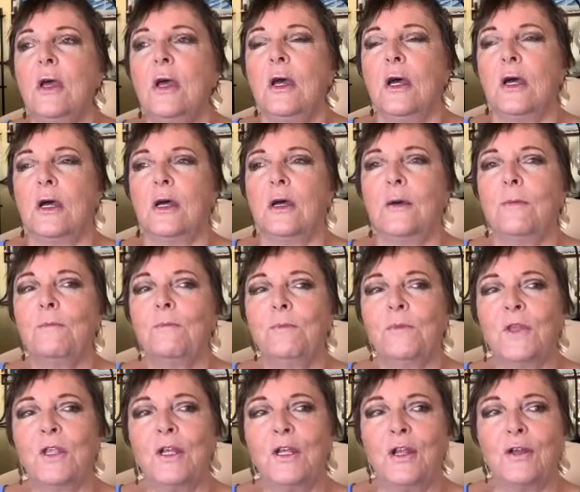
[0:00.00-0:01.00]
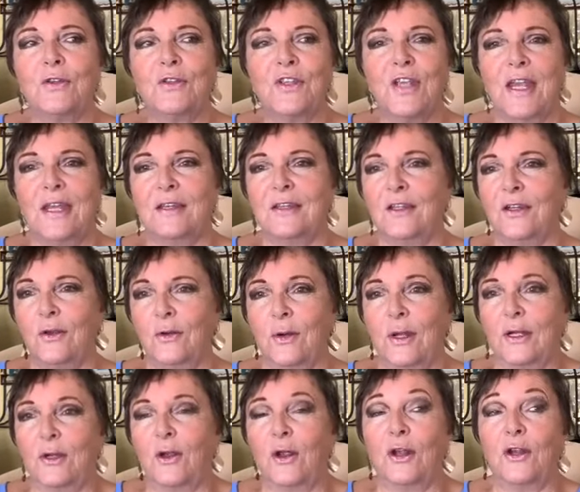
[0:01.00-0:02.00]
Um, you know, said, oh, I
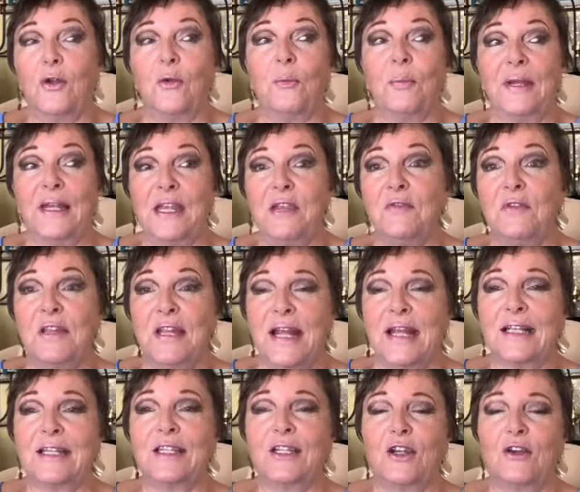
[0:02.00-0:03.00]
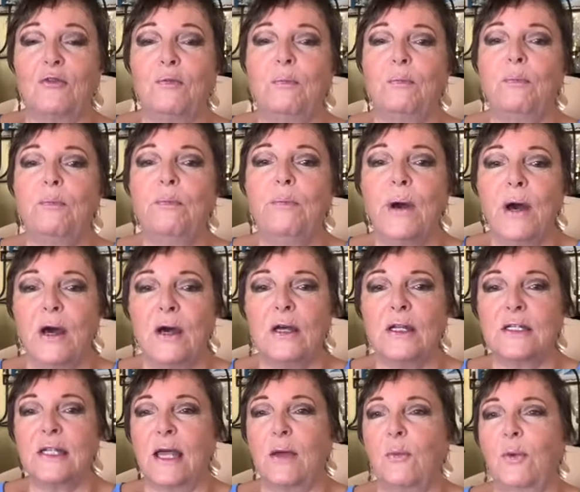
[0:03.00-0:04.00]
don't, I don't believe in that stuff. But
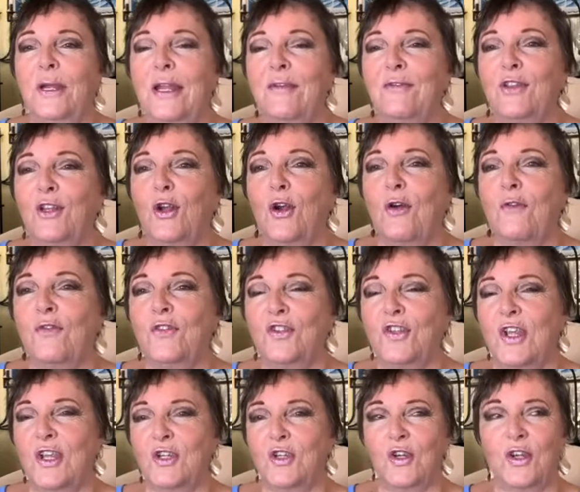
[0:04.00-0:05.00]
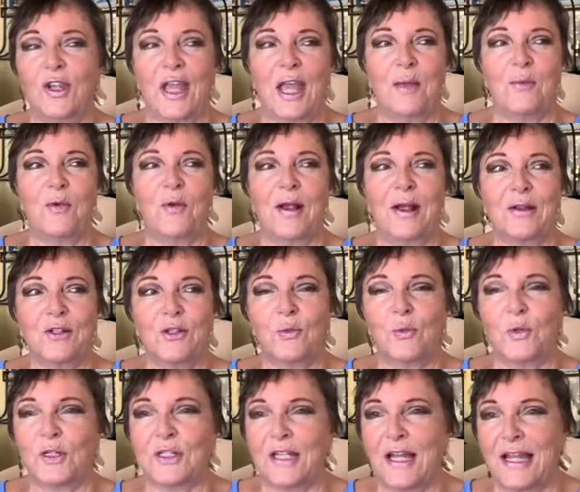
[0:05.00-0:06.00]
whenever the conversation came around to
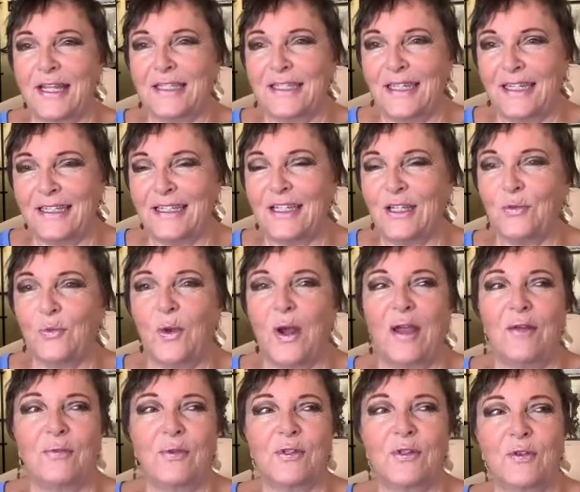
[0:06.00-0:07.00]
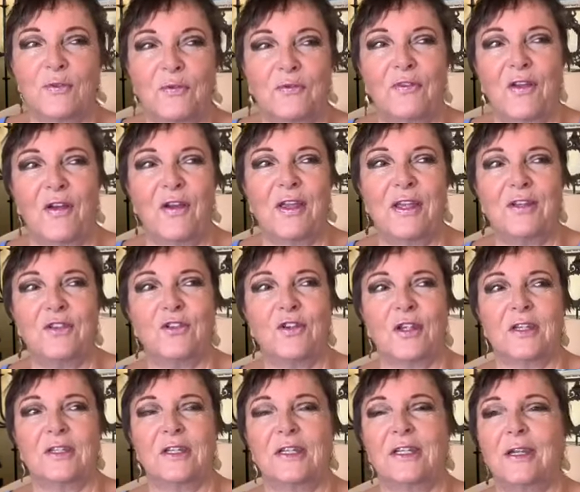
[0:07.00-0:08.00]
what I did, and his wife was very
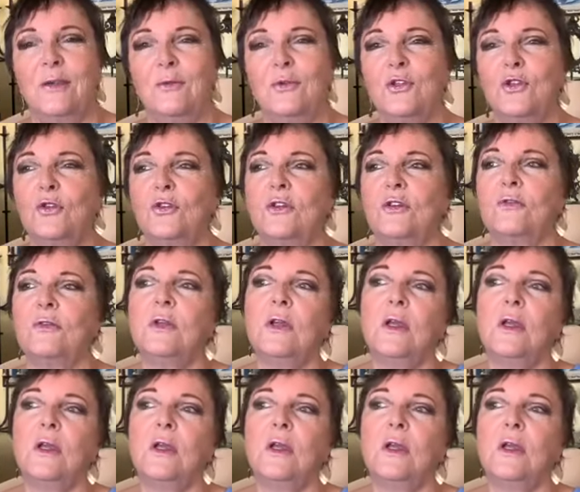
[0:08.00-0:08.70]
interested, he would sort of